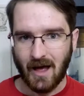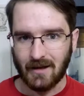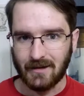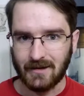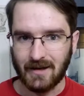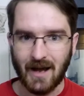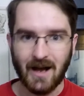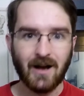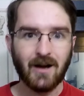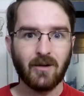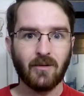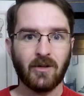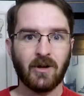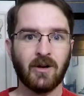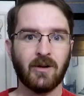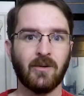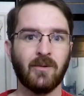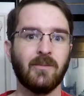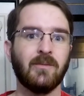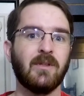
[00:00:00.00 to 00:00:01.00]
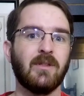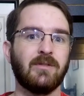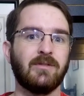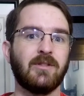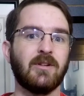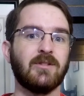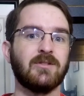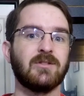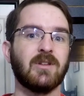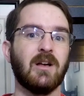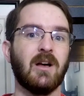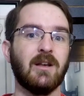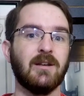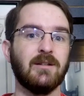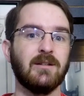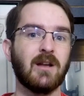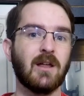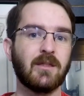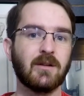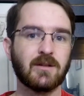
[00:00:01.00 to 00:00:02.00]
Now, though, there's
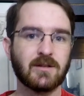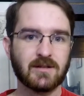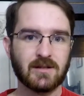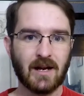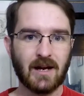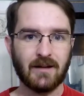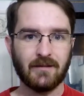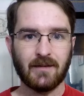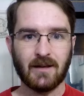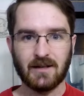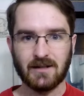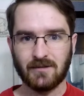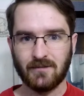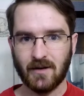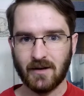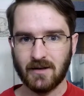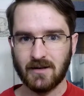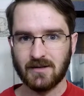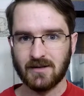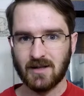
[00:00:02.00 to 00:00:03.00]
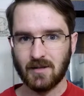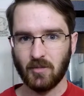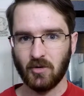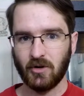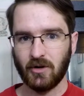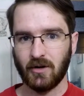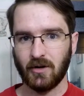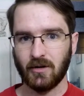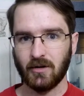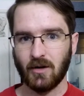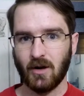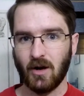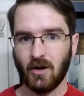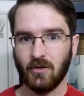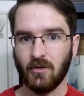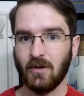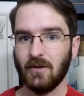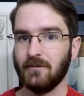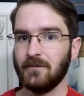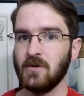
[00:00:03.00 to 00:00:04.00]
another site that is very similar,
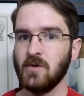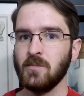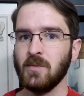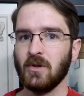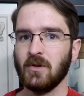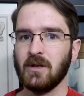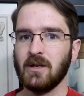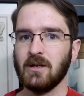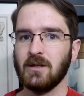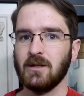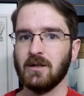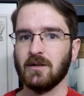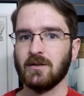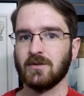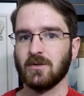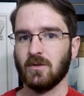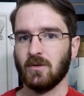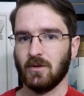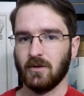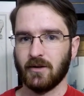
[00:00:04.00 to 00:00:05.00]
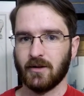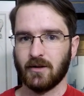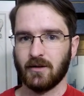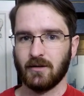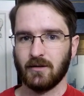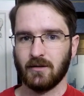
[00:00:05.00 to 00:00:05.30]
although a few million years older.